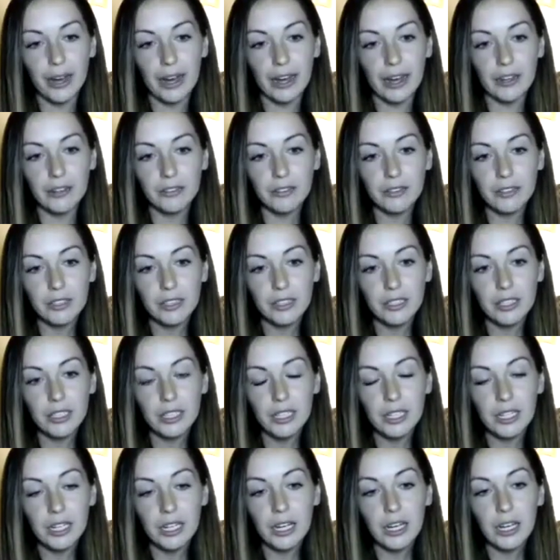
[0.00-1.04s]
have.
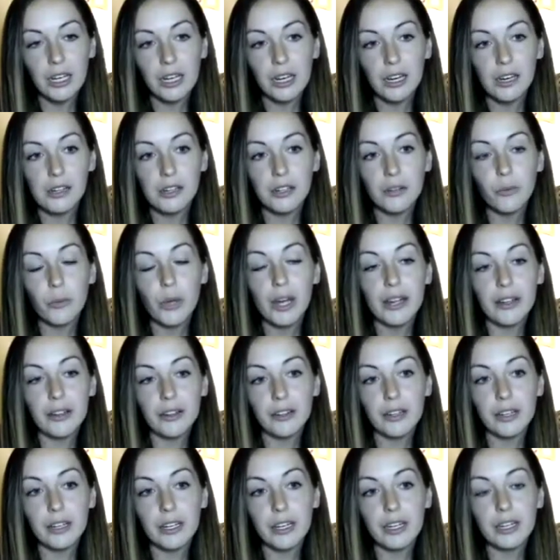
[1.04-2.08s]

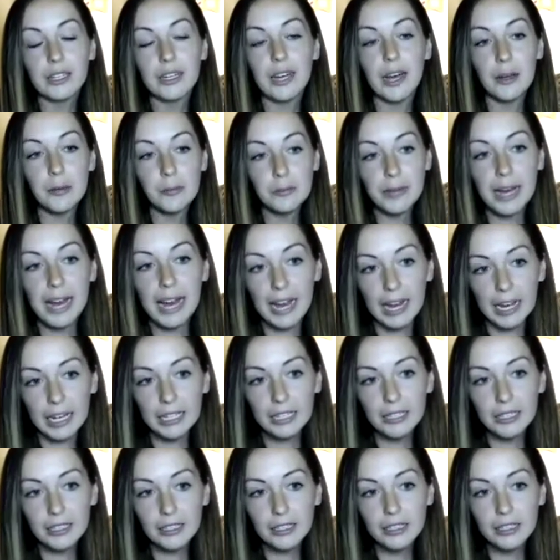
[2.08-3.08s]
Well, come back.